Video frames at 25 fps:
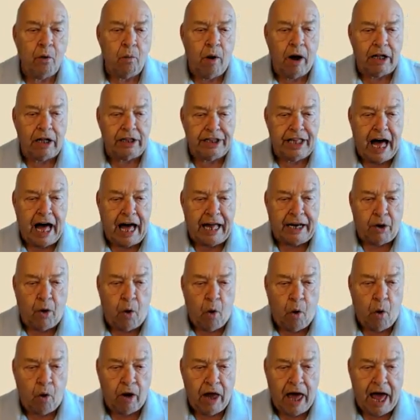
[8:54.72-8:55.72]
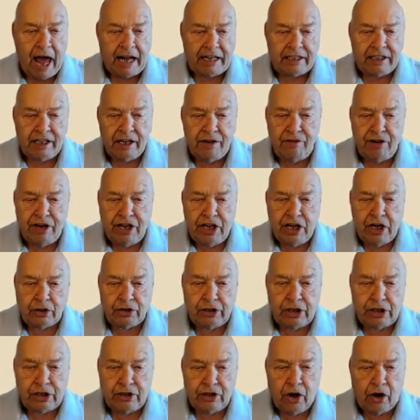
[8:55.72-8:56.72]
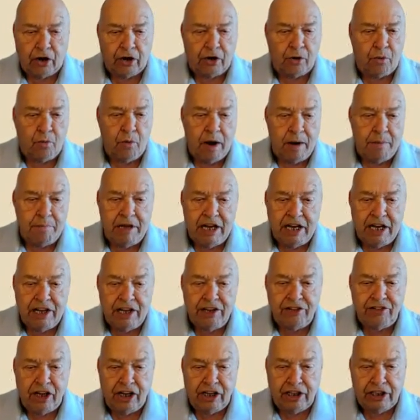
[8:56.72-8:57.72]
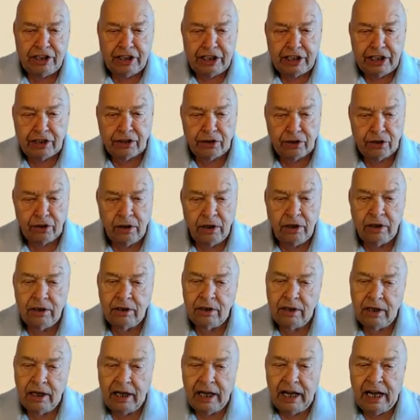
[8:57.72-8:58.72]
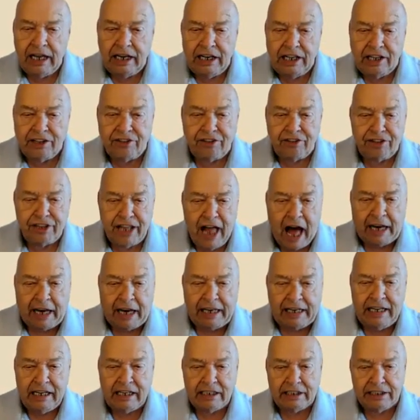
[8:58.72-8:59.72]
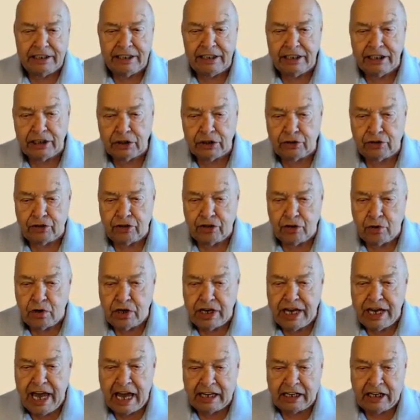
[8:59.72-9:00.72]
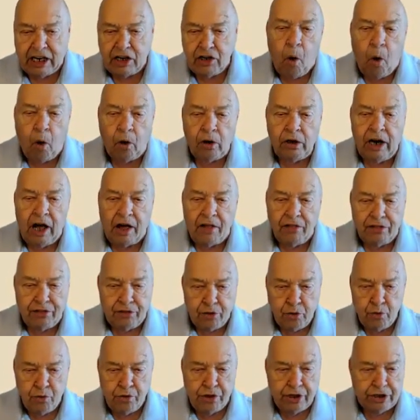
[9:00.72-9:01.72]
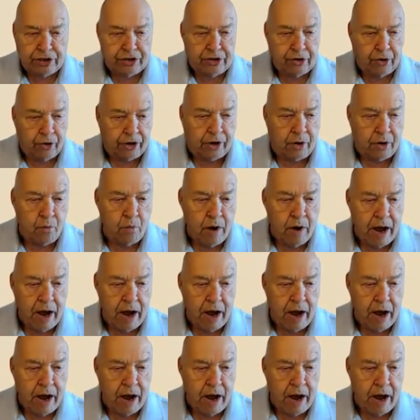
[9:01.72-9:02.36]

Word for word: While not all activity on the dark web is illegal, and it's not illegal to get on to the dark